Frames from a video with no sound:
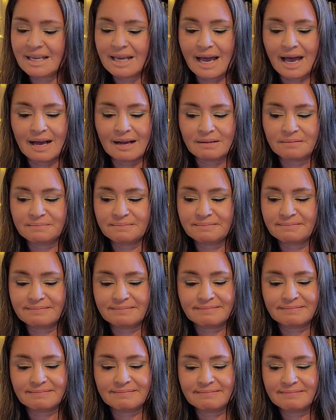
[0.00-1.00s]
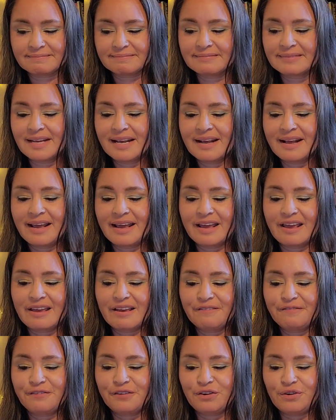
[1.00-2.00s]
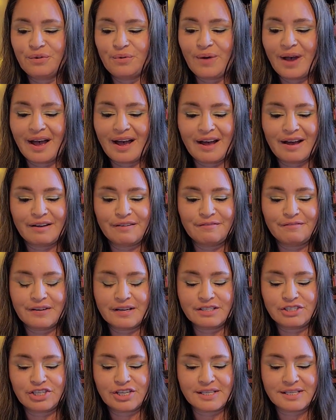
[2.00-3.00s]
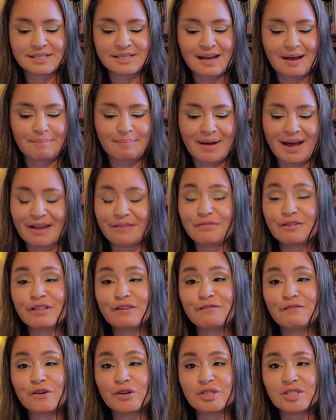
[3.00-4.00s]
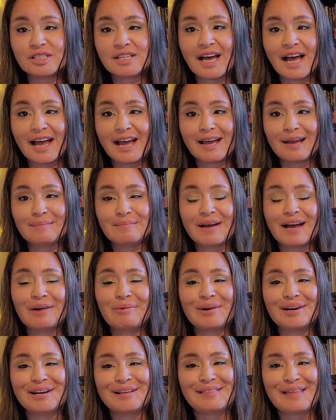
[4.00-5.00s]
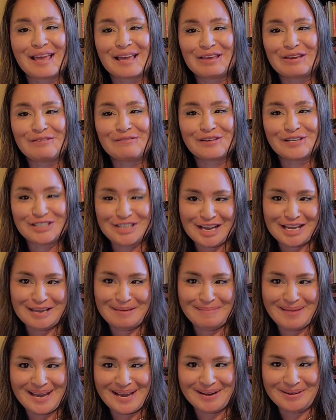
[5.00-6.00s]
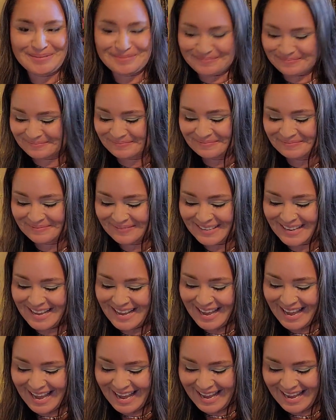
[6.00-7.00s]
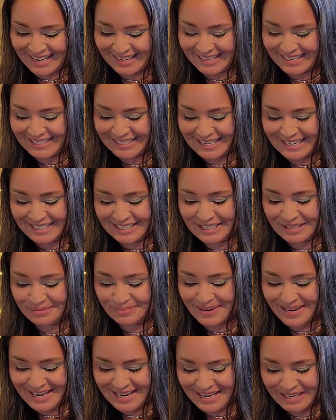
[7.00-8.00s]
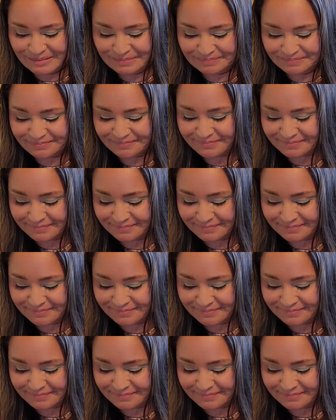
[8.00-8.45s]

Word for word: yeah. If you have just stopped by for the first time, I want to thank you for checking me out and listening to the reading.